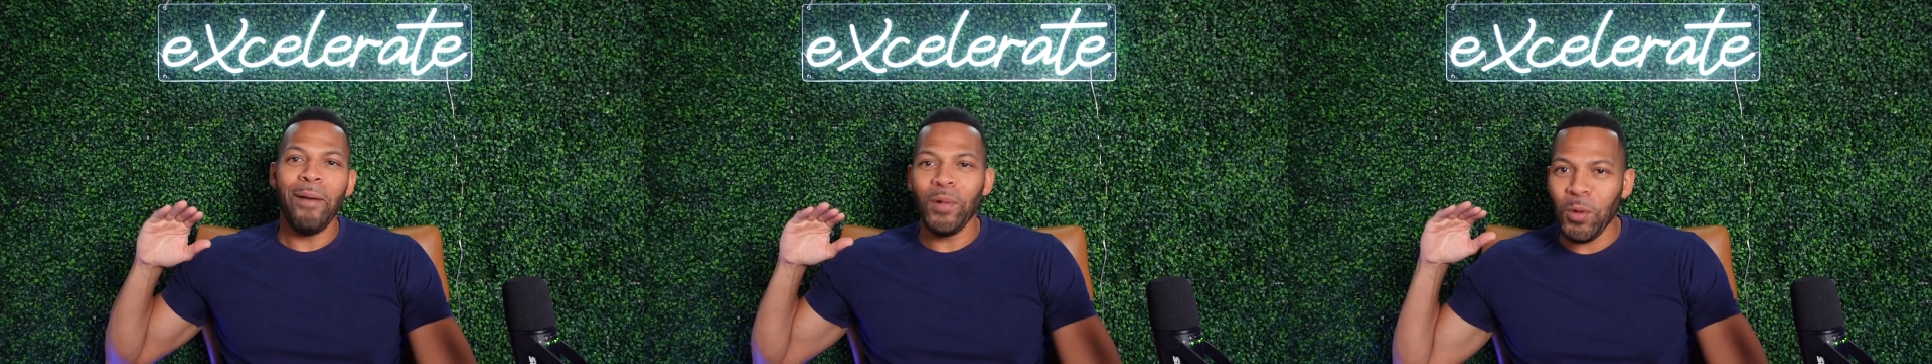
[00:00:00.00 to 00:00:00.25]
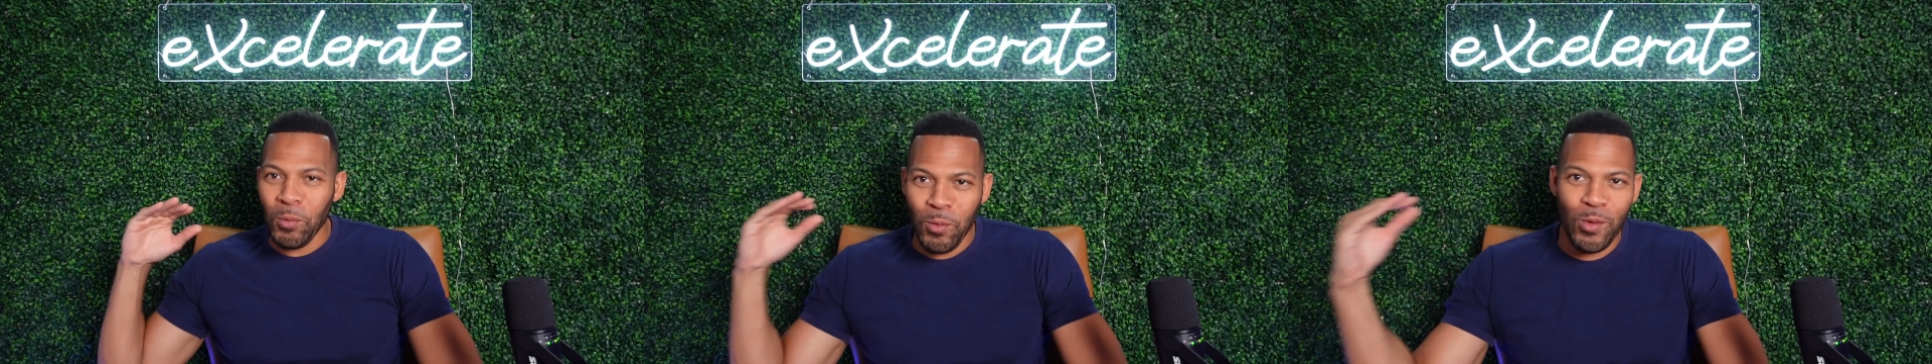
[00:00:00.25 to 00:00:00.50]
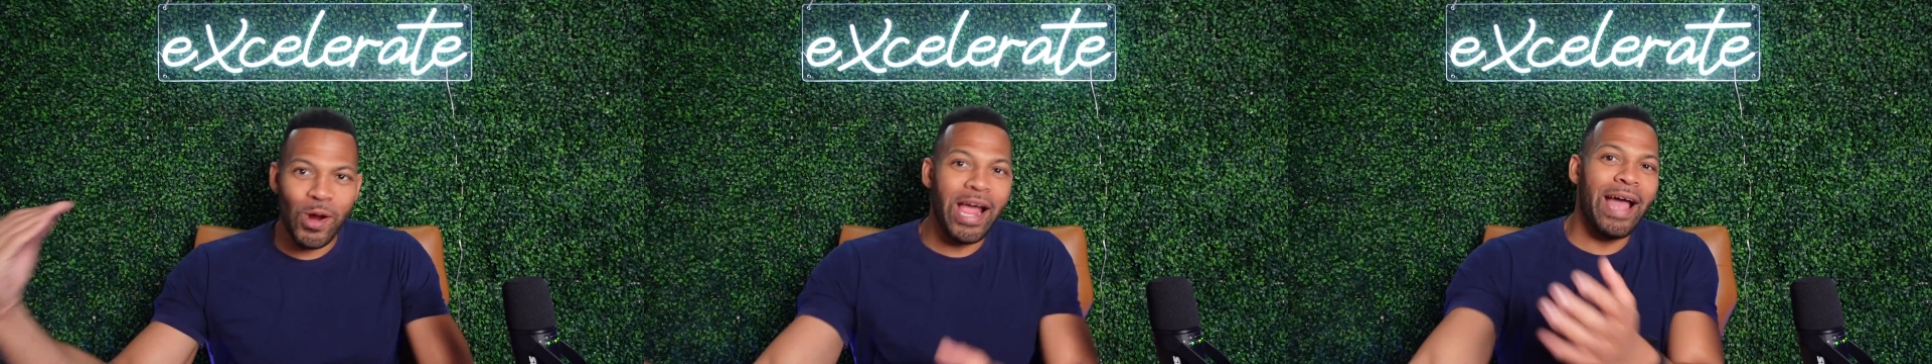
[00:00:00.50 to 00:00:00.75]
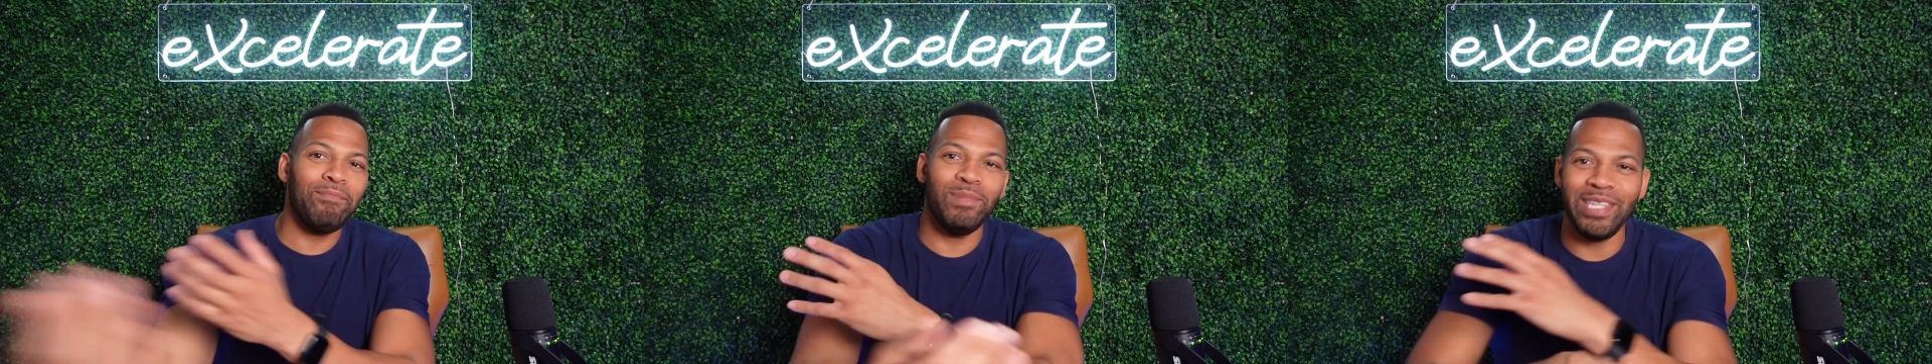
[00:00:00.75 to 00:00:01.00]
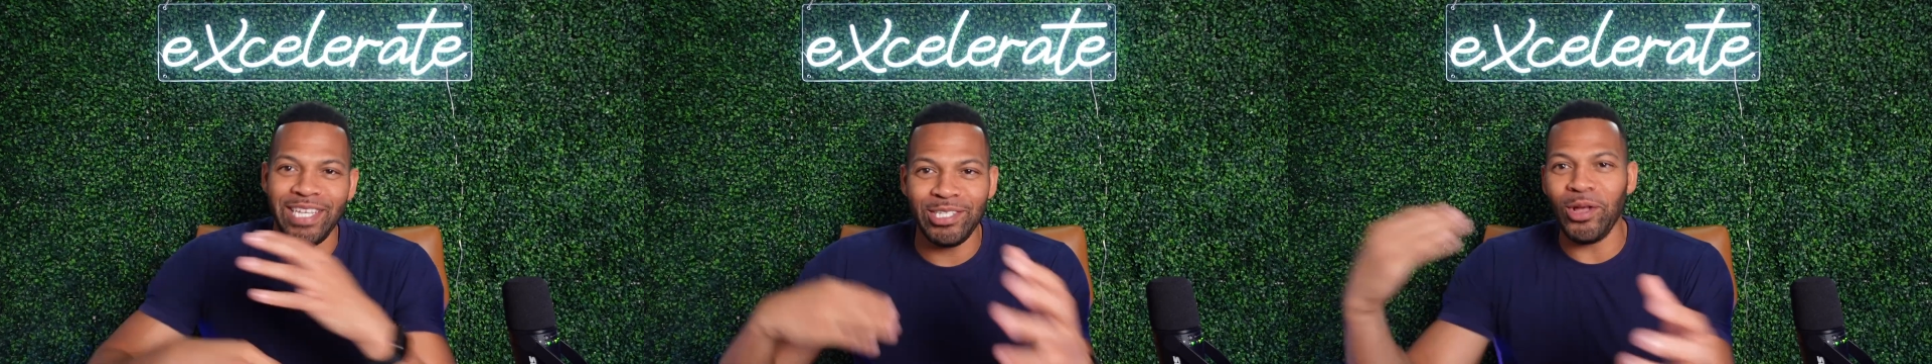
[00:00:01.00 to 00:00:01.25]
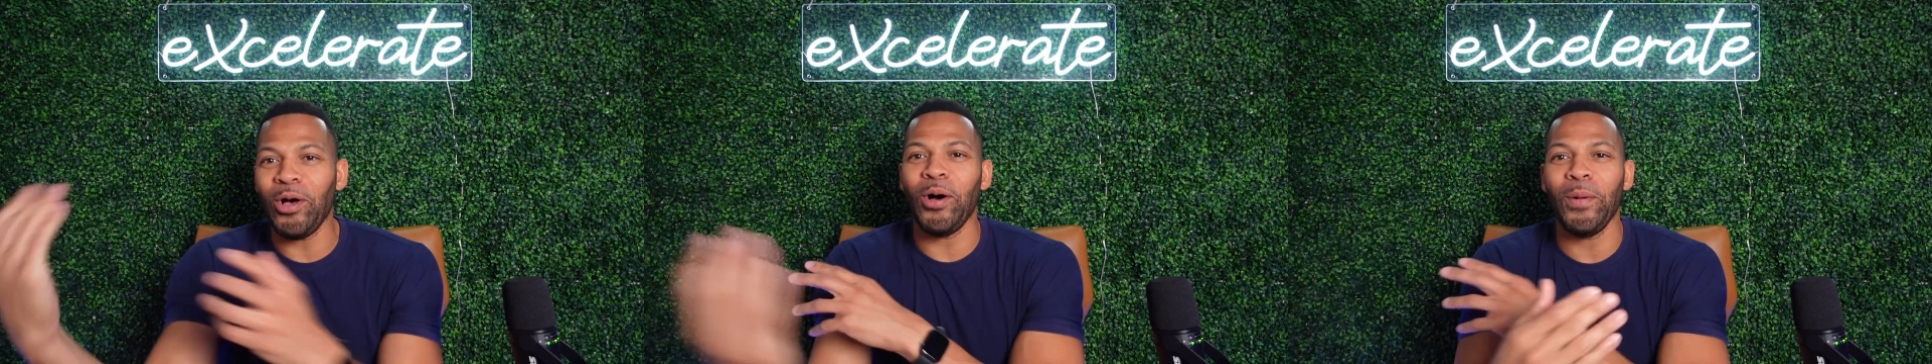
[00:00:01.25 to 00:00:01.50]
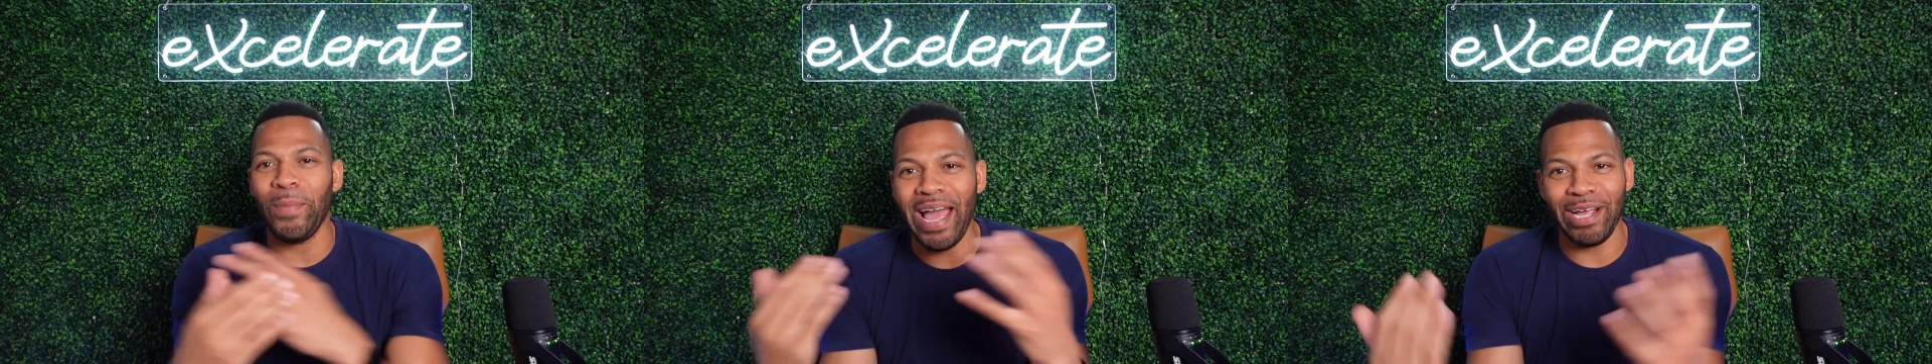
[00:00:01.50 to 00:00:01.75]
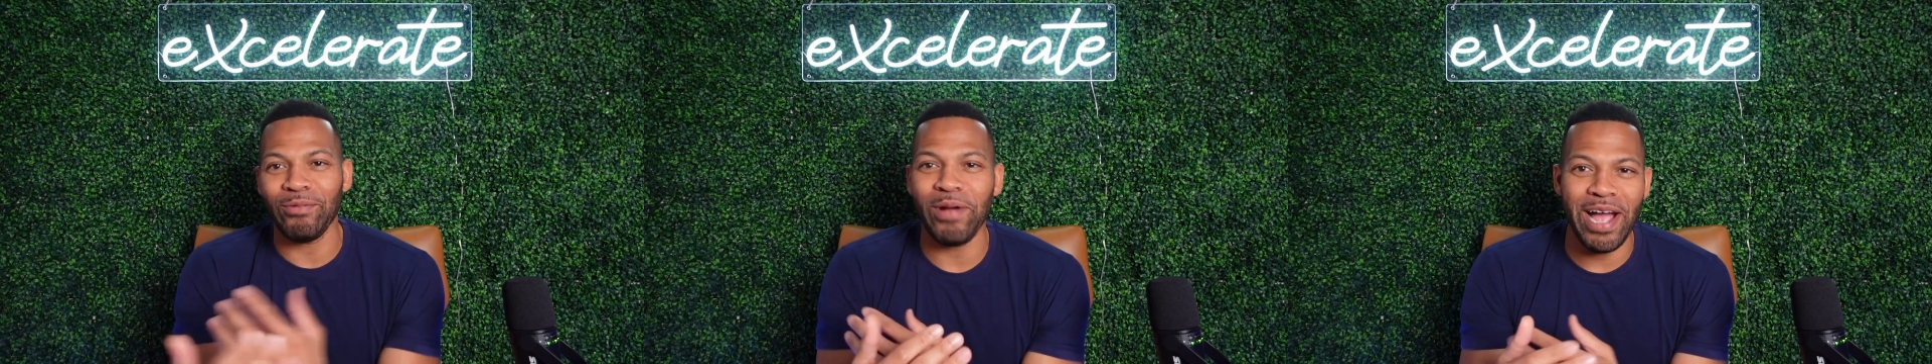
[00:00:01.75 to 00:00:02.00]
I'm gonna wrap this all
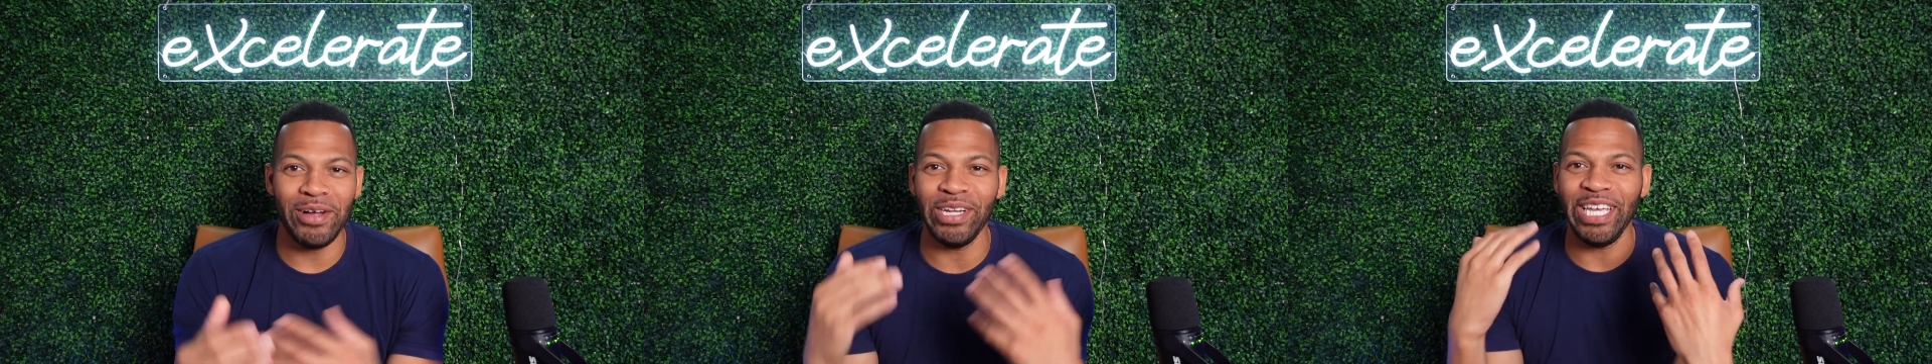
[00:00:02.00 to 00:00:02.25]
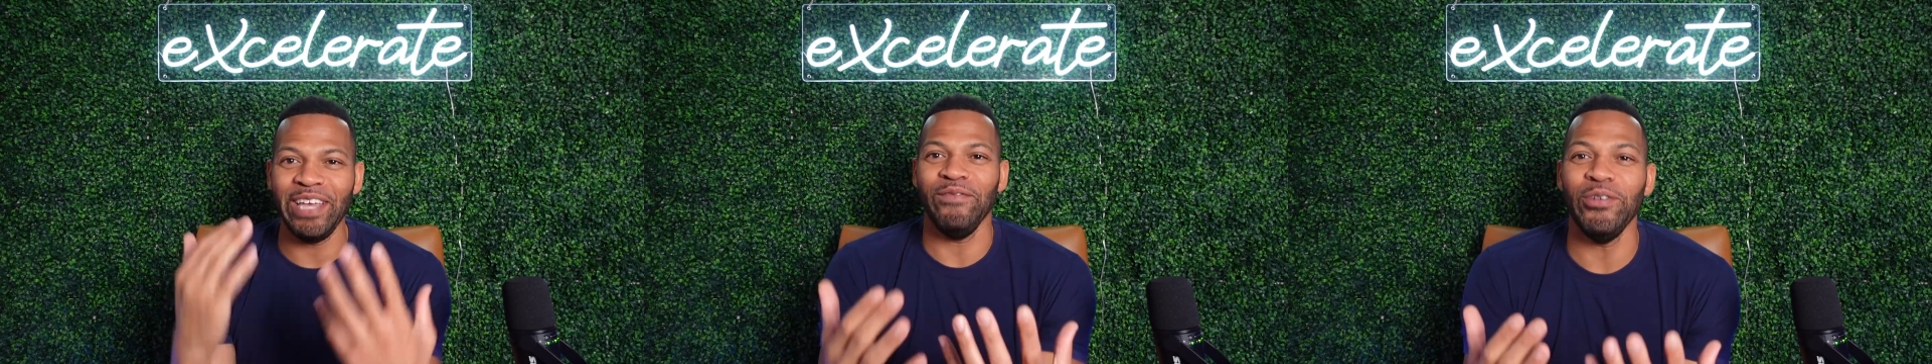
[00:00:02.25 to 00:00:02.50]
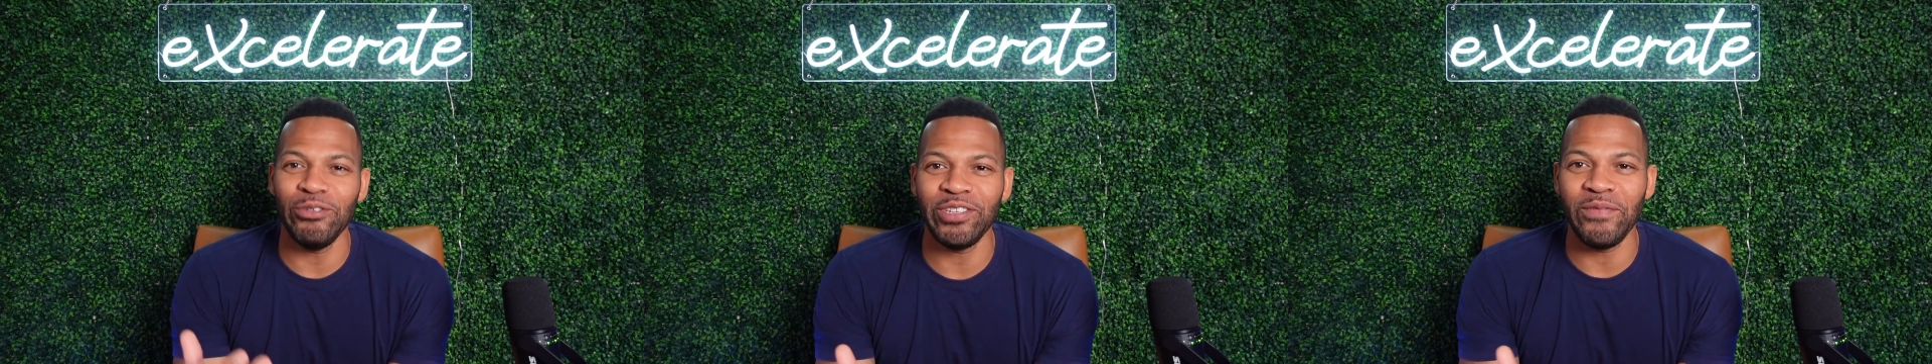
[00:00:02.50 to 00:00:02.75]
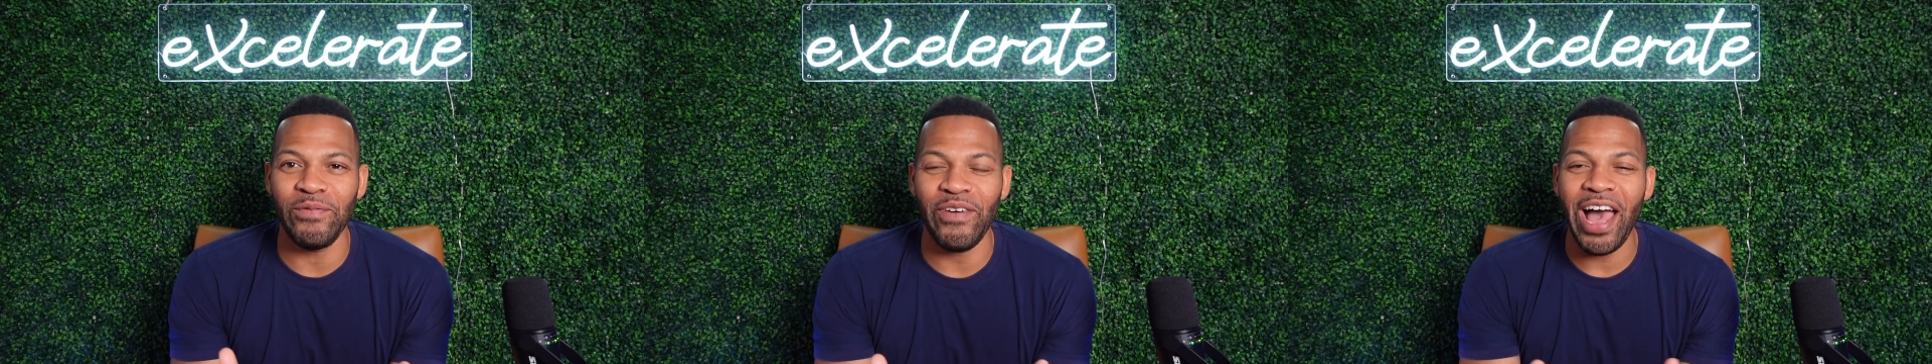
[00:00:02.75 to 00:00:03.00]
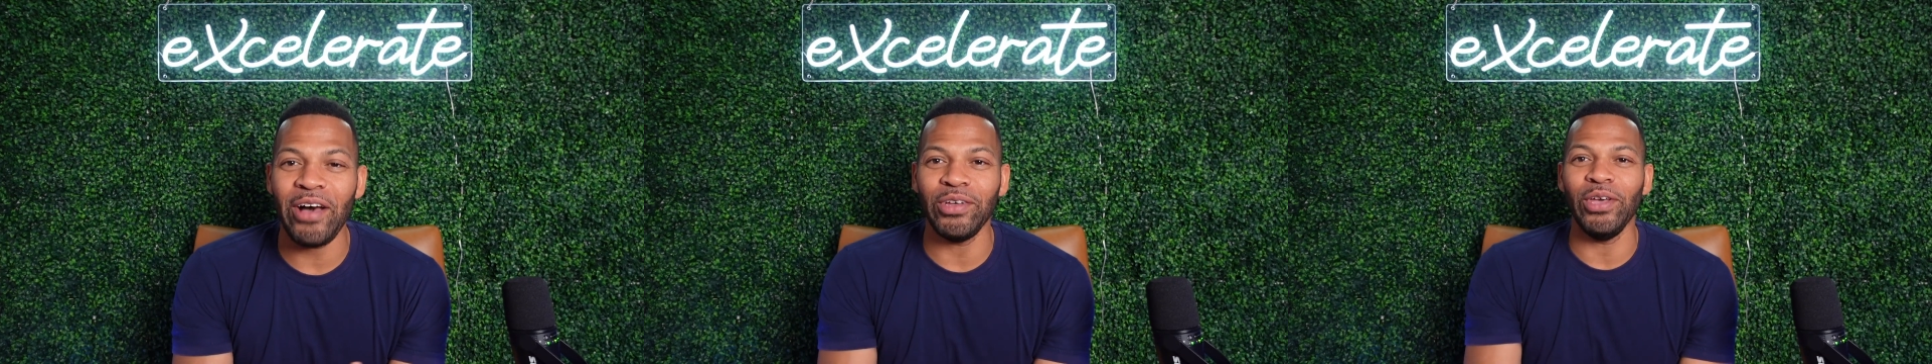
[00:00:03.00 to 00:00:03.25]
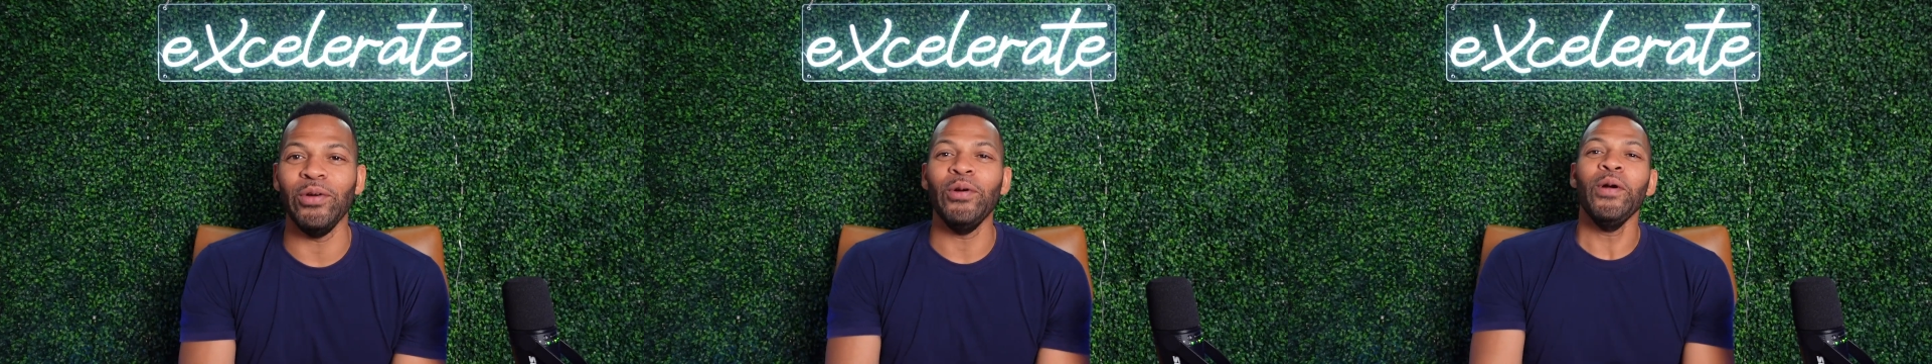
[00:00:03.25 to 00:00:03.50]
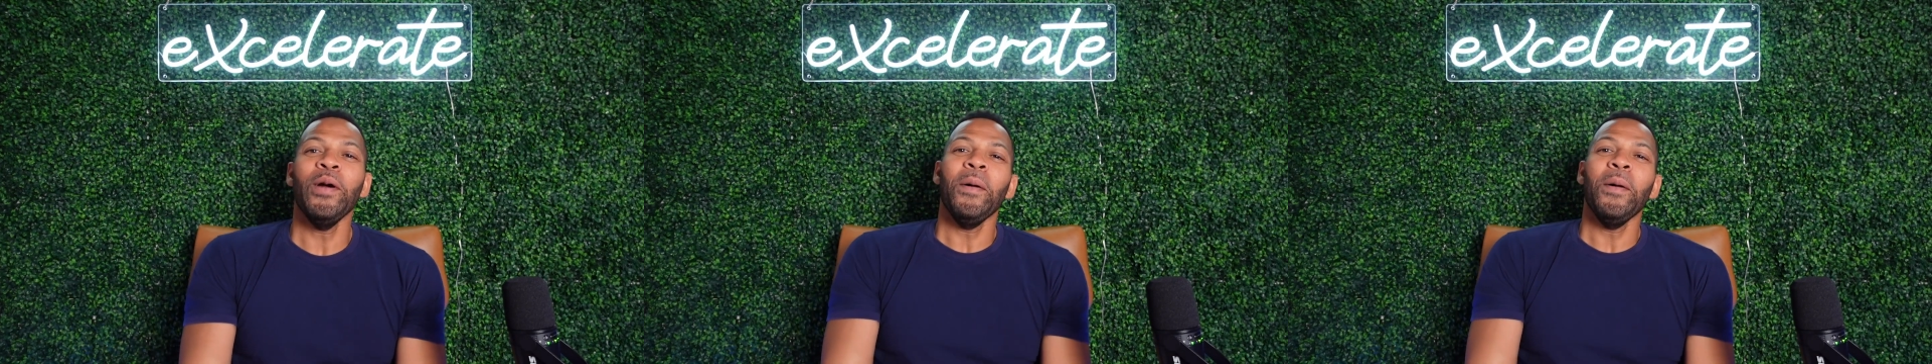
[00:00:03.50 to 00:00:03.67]
back around and give you some value.